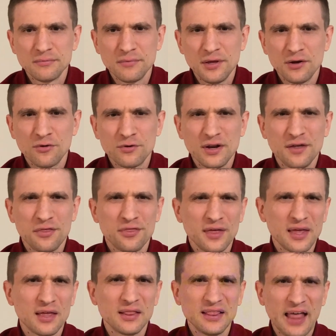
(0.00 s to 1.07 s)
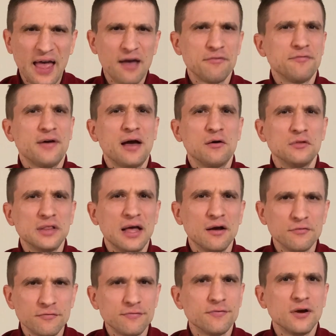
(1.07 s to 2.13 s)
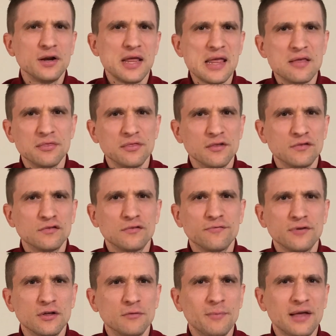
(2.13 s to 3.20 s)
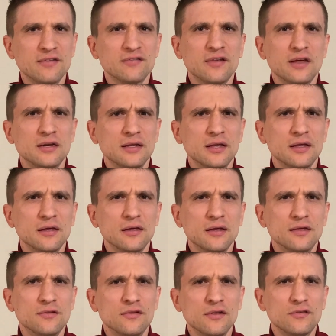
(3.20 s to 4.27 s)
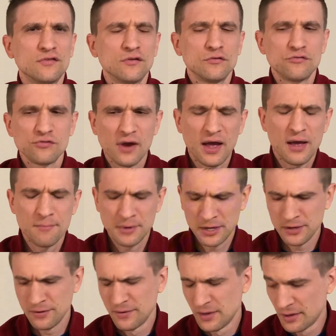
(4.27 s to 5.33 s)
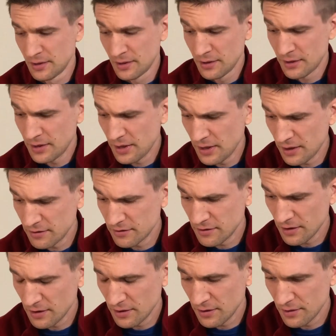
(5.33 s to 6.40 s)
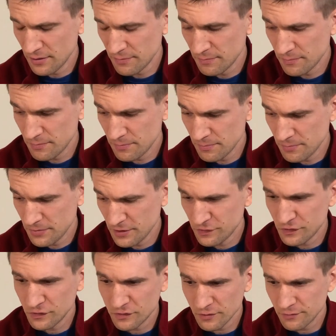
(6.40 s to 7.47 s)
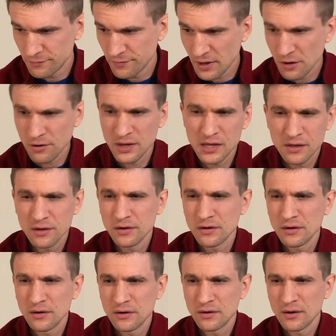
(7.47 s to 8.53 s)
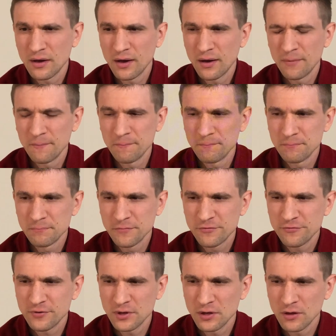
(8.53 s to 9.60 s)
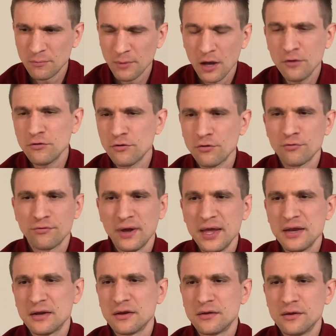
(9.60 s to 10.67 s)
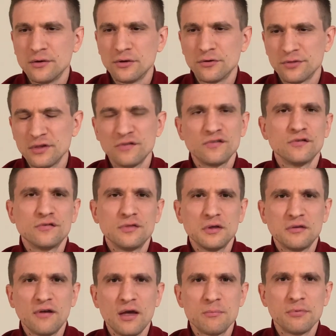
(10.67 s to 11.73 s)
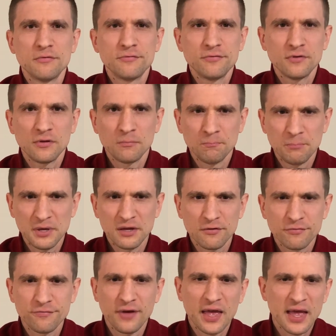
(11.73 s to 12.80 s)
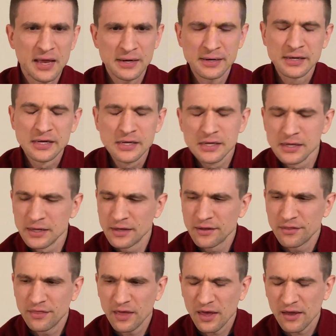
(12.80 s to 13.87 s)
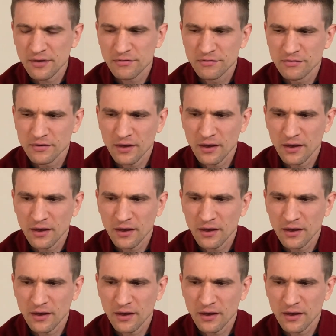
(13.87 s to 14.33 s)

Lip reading: nothing laugh out loud funny in this film. I said it's a drama, and this is a very good film, underrated. This is the type of film, big fan, that